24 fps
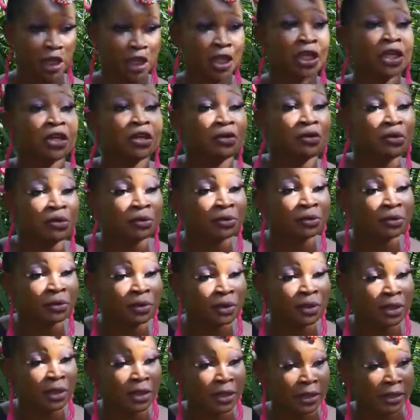Ikiru,
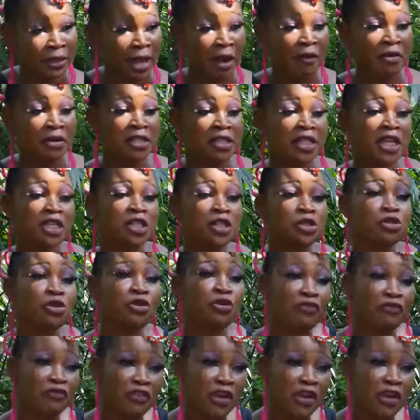there is this new